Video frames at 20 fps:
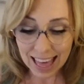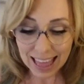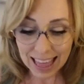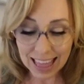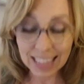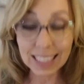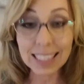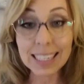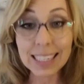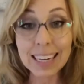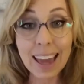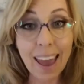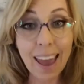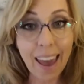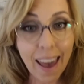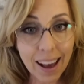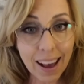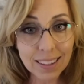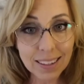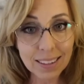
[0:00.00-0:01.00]
This is an
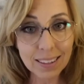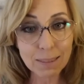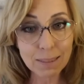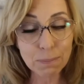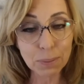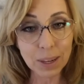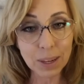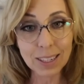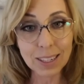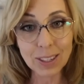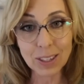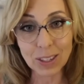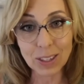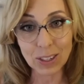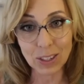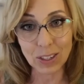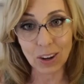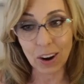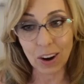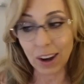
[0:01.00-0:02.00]
excellent place to
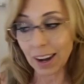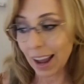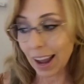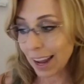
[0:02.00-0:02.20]
start.